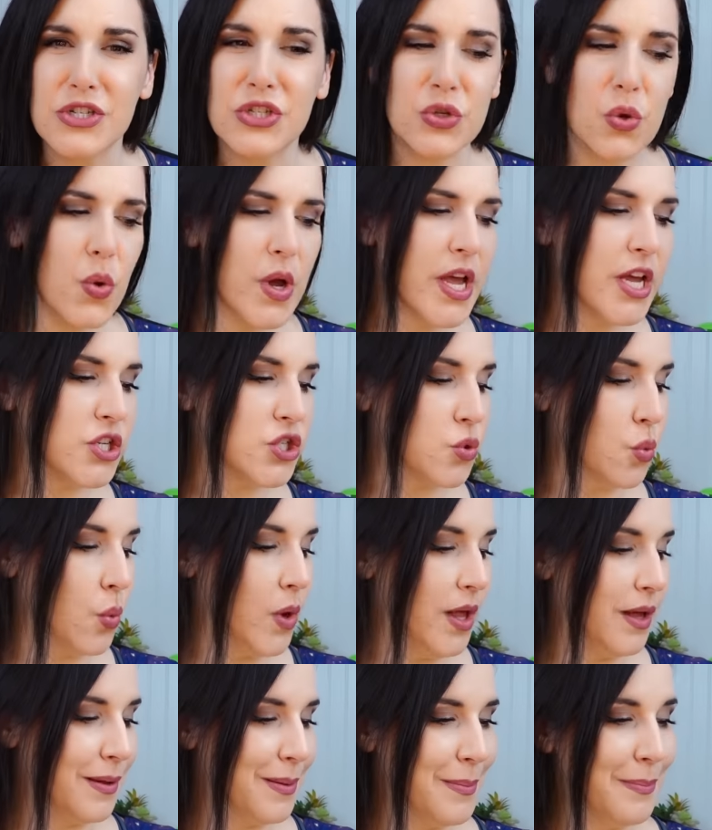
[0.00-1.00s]
Squish.
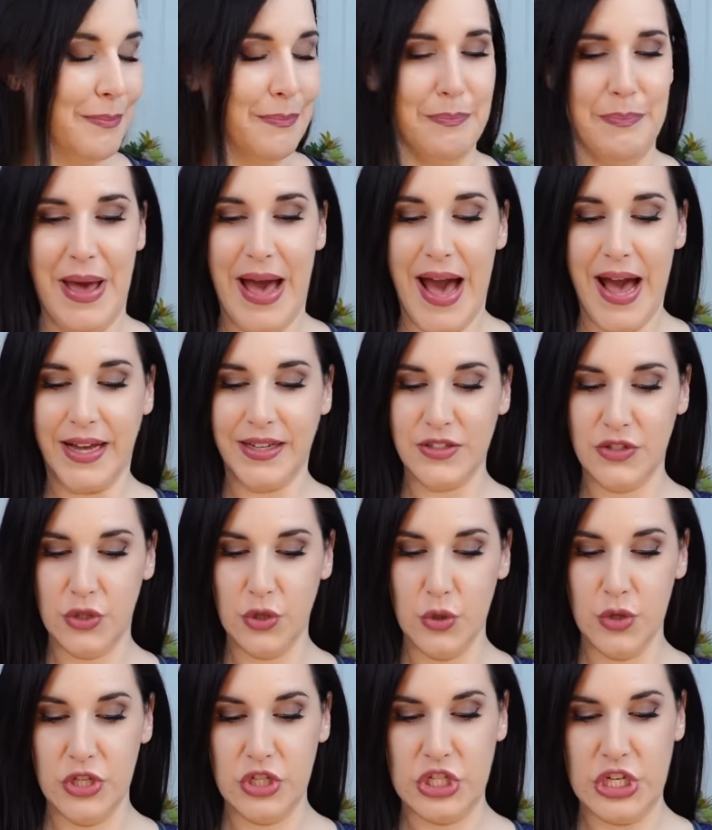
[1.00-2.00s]
Welcome back
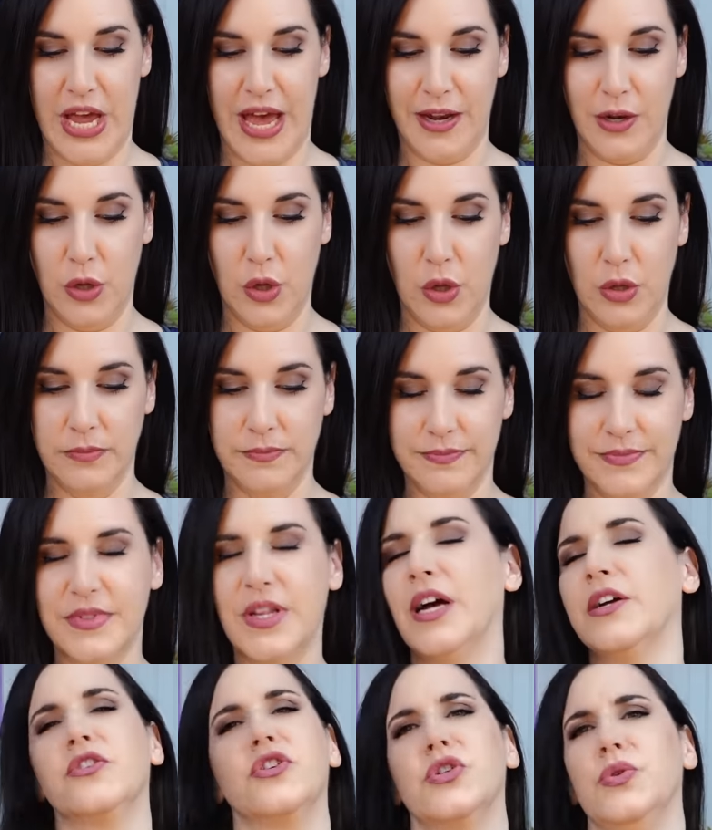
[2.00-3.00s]
to the channel,
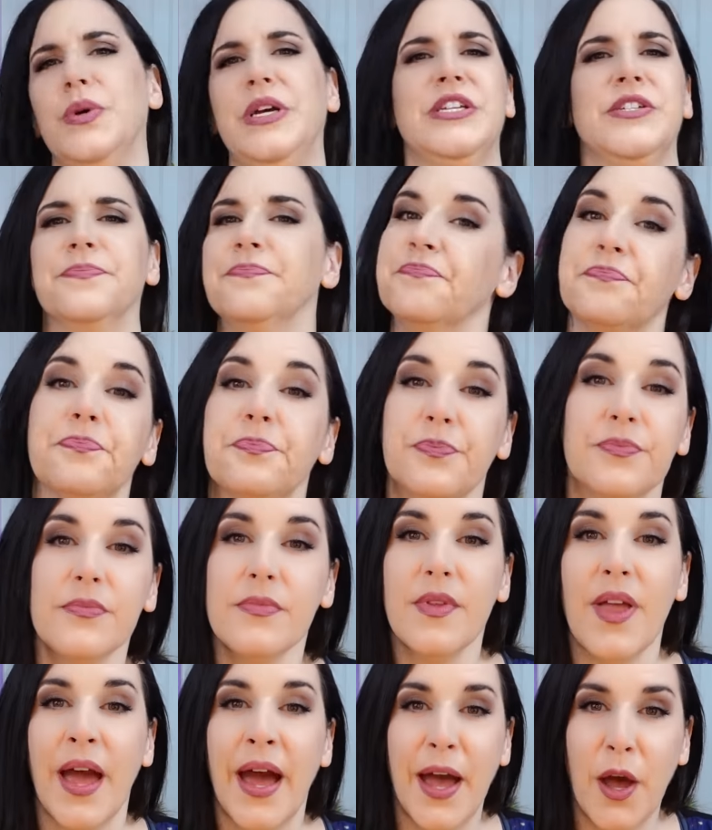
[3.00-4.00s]
Dr. Squish.
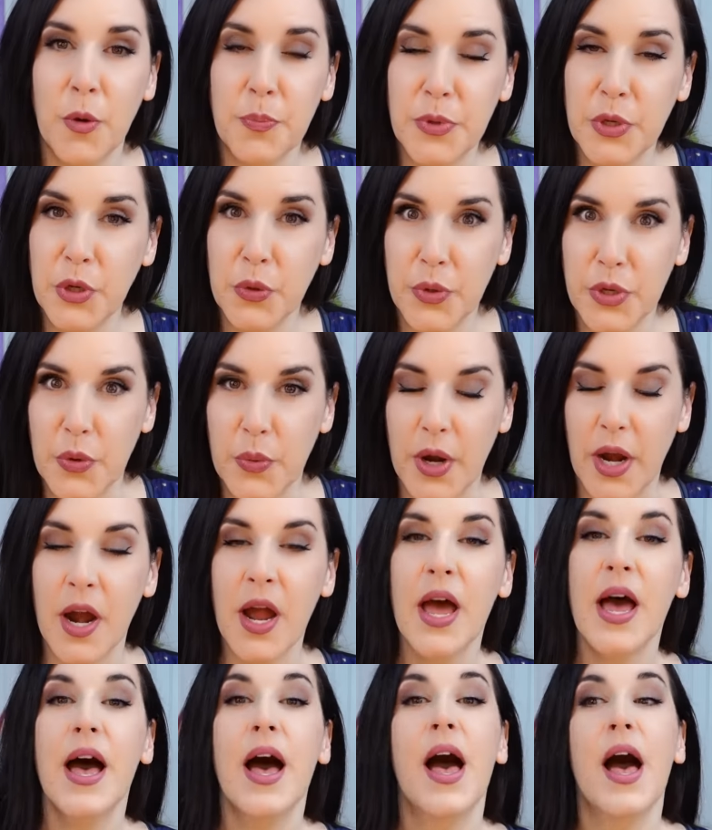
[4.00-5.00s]
I hope you knew where you were.
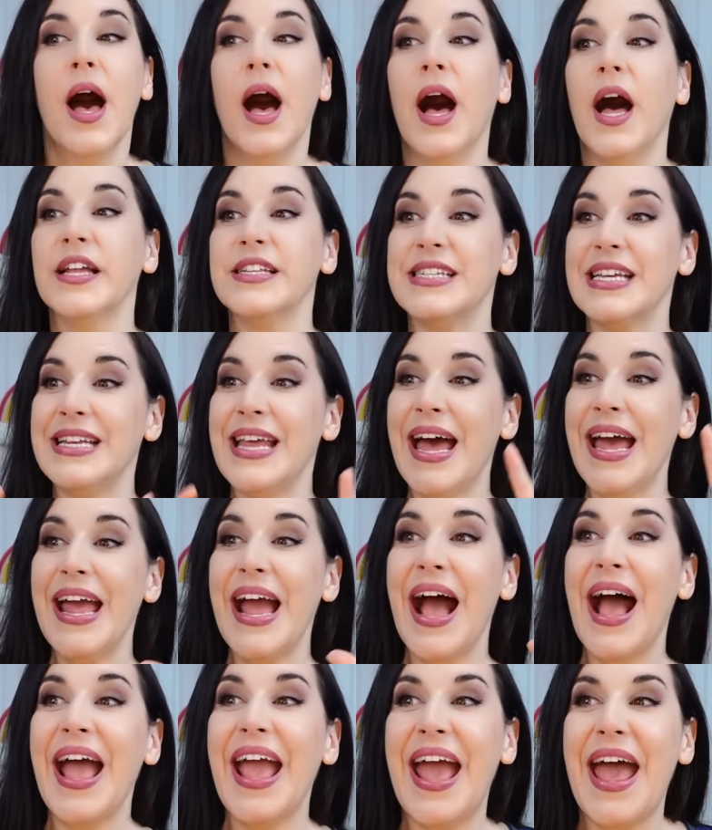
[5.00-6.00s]
Uh, today
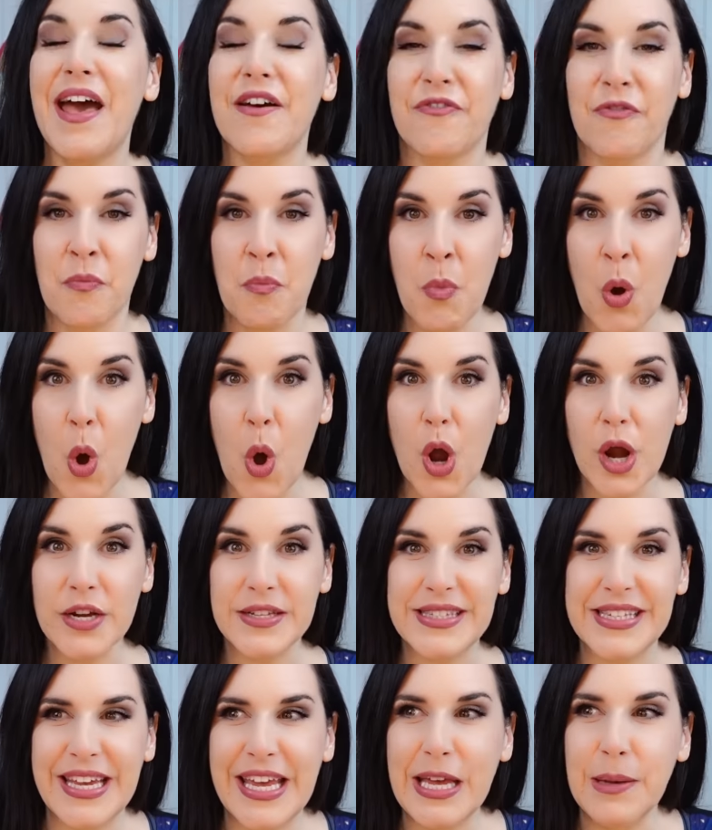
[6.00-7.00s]
I have more
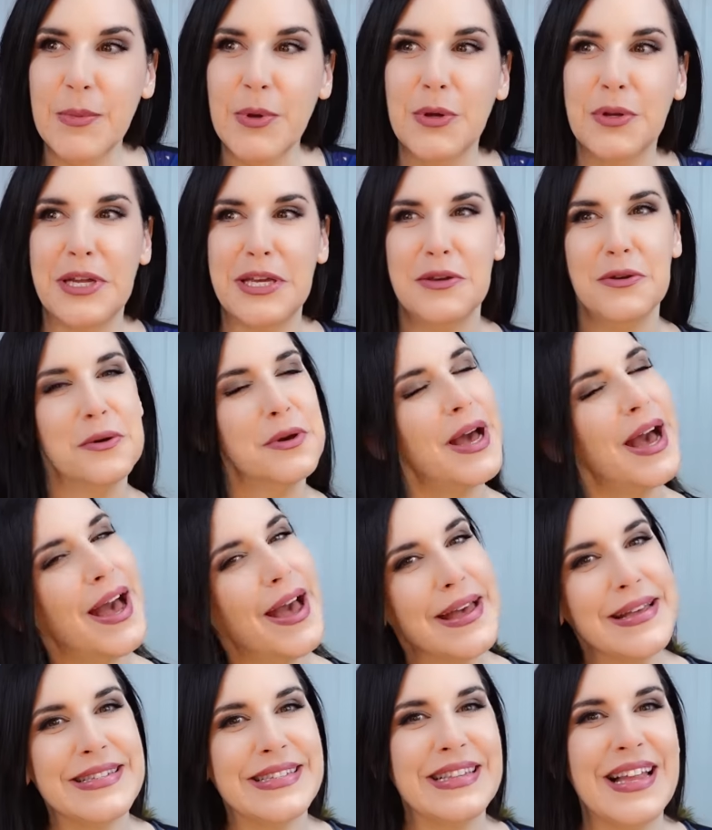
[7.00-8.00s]
Temu. Now you
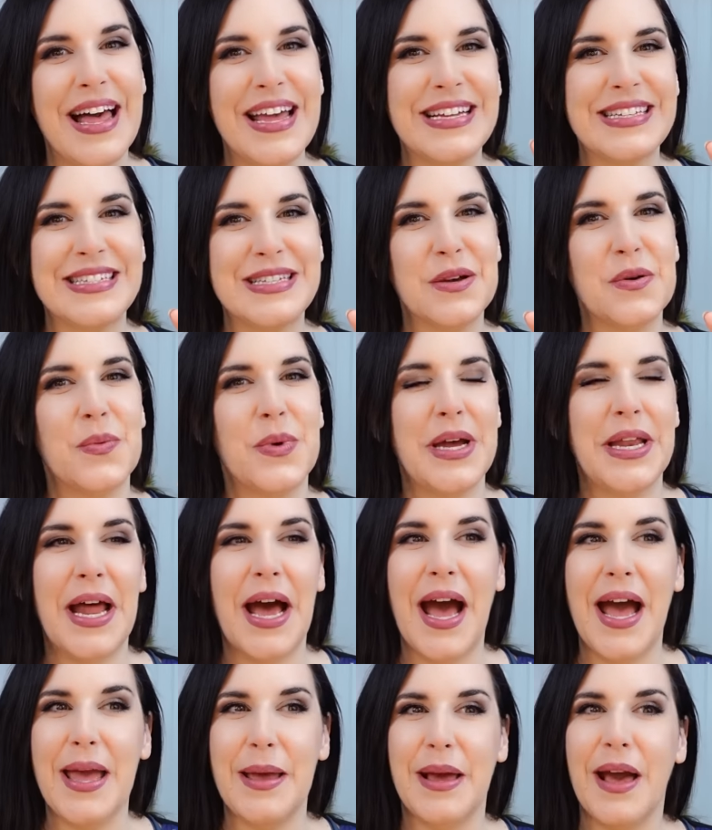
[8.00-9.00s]
guys liked it when
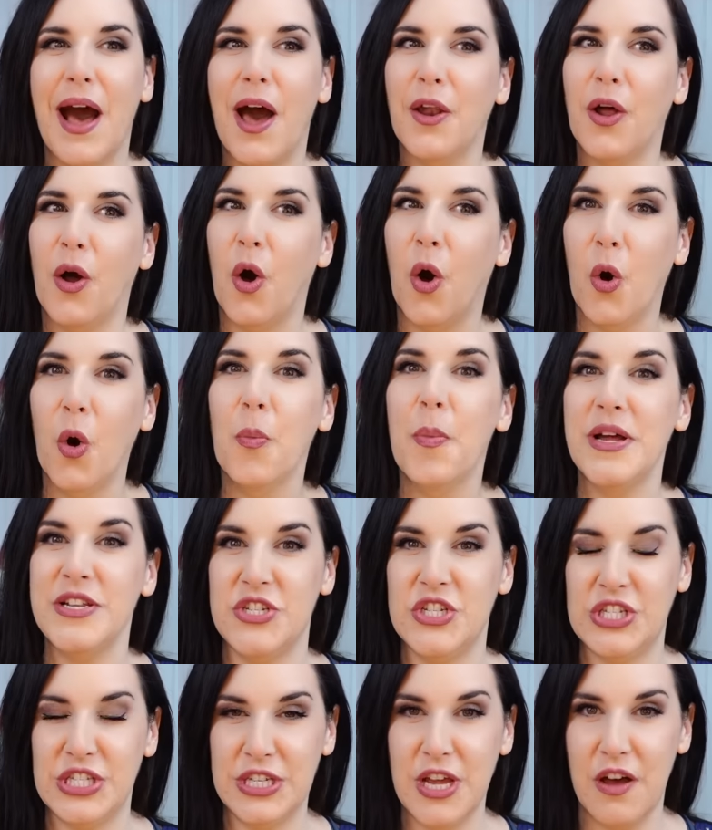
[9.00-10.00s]
I got a whole
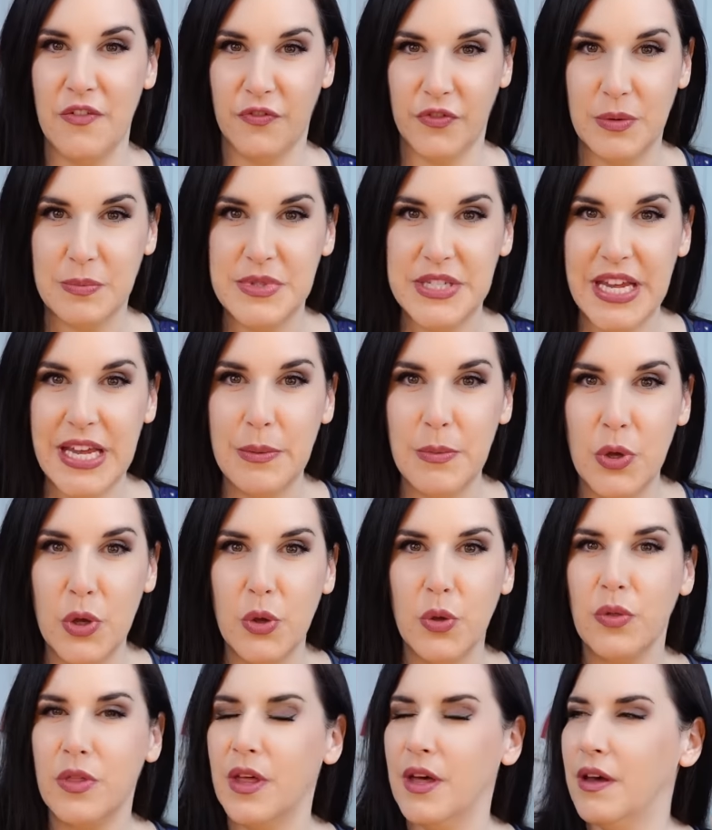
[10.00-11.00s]
bunch of stuff from
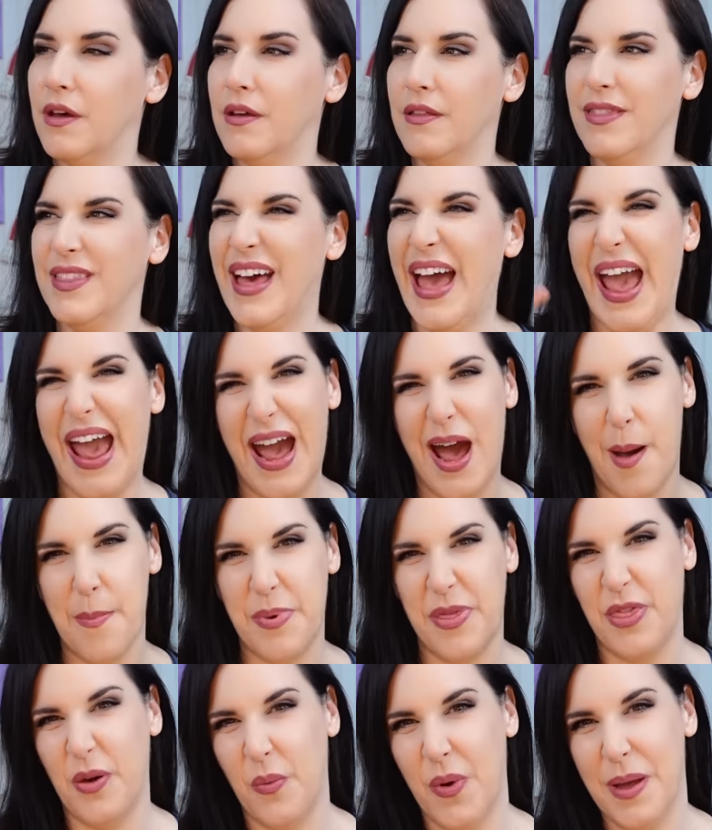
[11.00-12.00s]
Temu, the, the
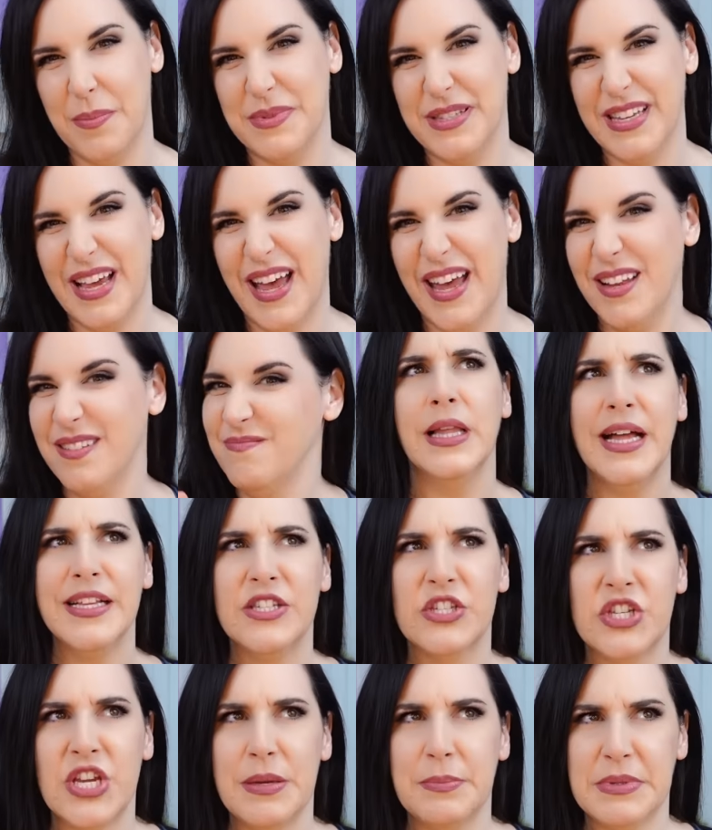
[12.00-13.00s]
app, the website,
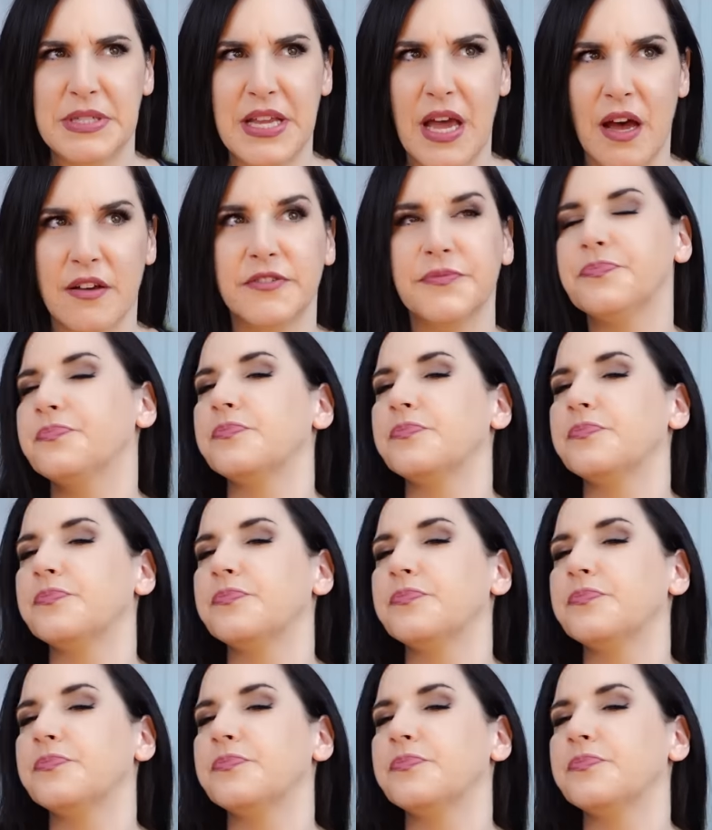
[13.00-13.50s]
lots of cheap stuff.